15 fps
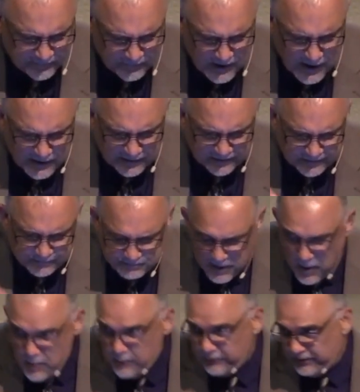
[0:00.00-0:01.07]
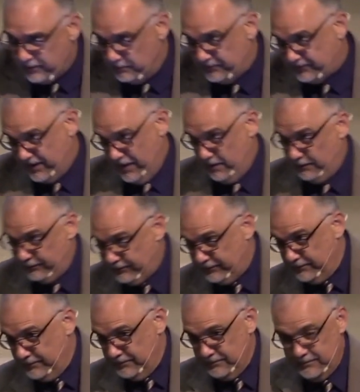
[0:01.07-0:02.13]
of God expose
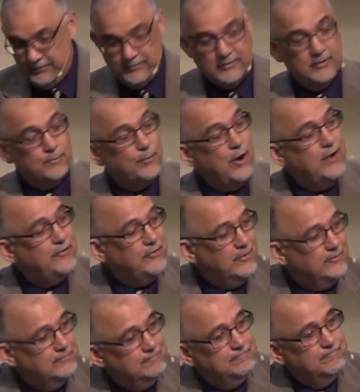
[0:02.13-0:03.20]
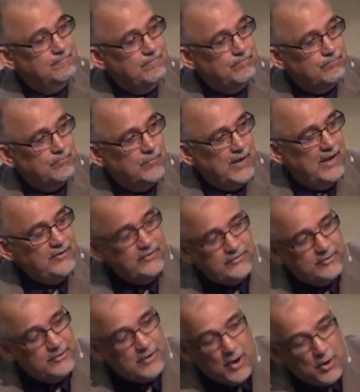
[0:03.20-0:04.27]
themselves to depression. It
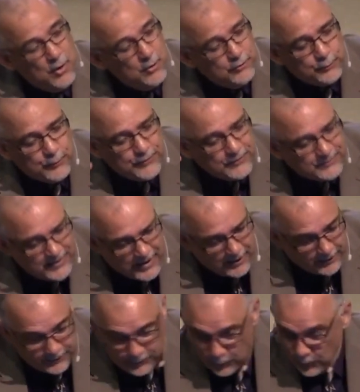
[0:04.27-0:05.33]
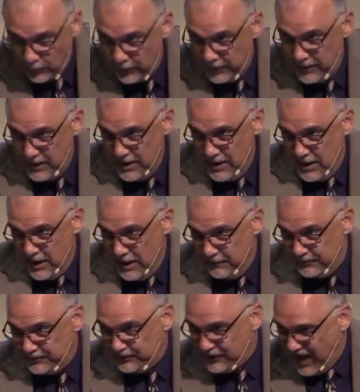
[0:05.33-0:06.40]
just goes with the territory
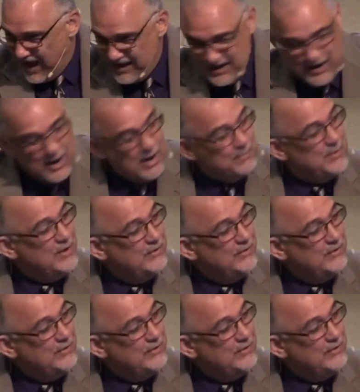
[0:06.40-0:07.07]
of signing up